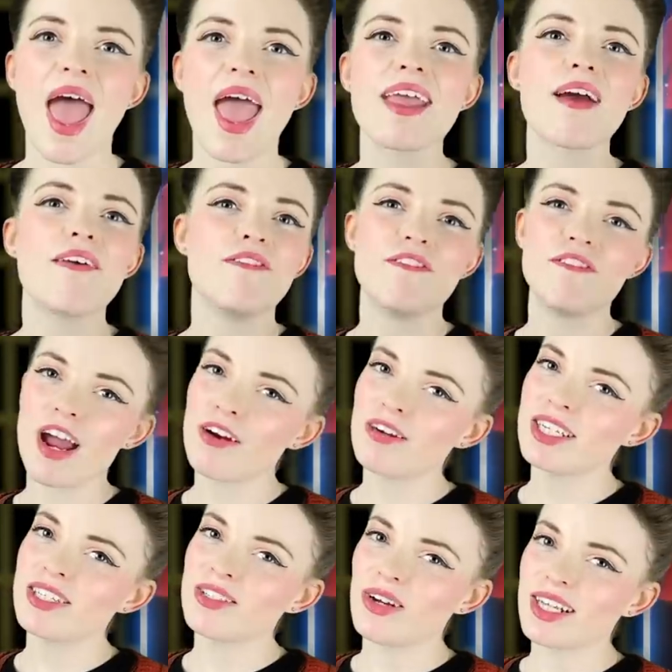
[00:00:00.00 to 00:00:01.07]
A
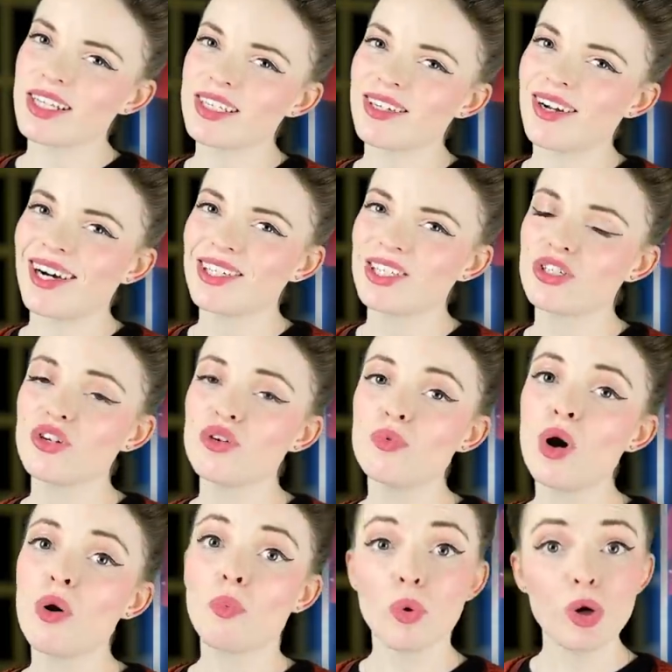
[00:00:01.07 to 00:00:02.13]
very solid start to
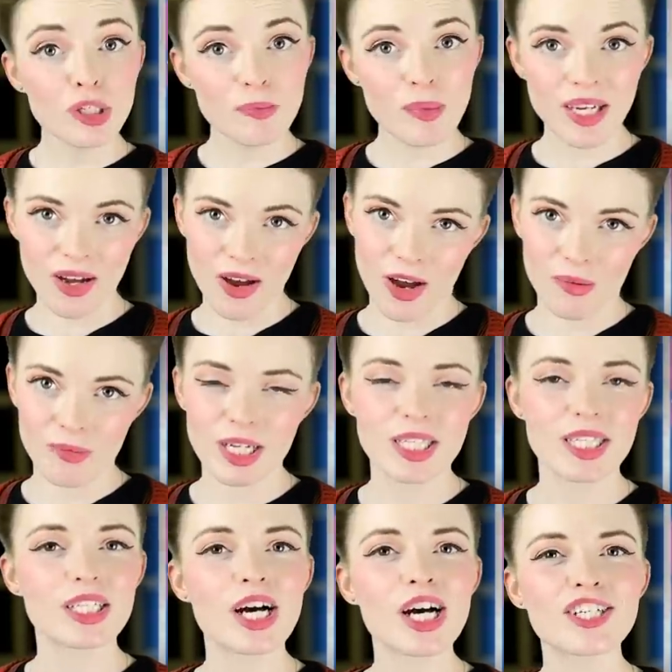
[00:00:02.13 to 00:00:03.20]
what would become
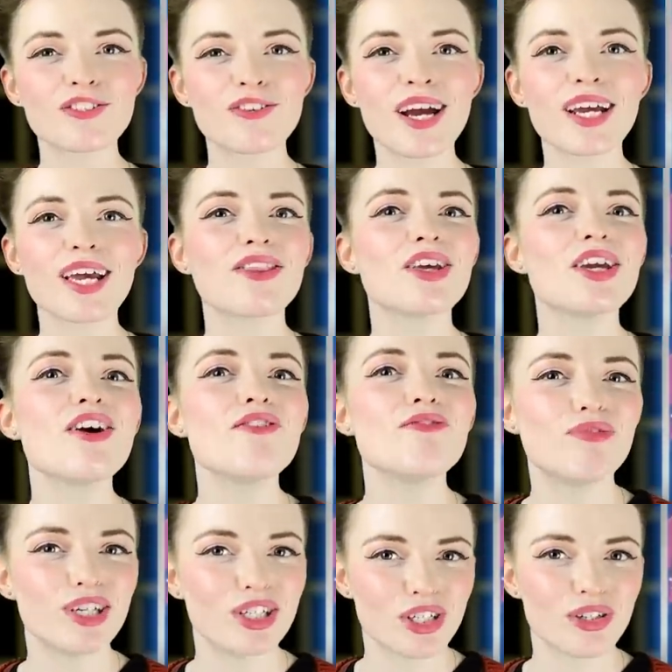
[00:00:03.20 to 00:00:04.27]
Star Trek the
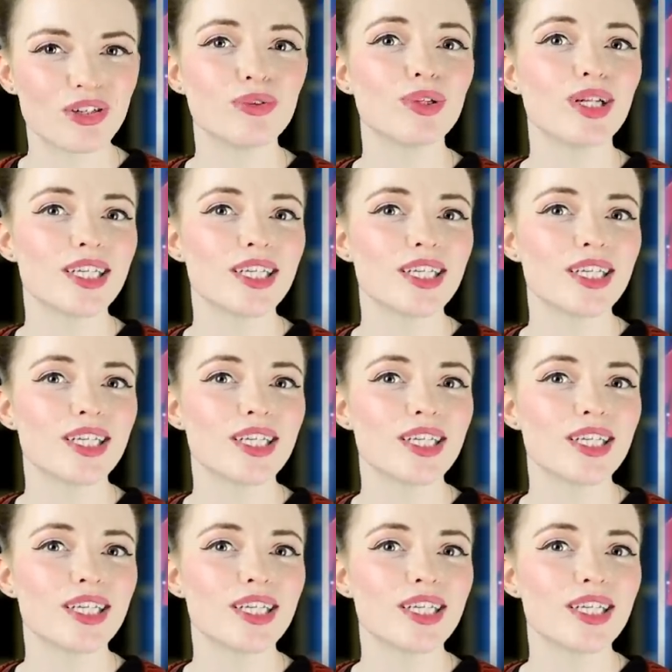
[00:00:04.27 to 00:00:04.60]
original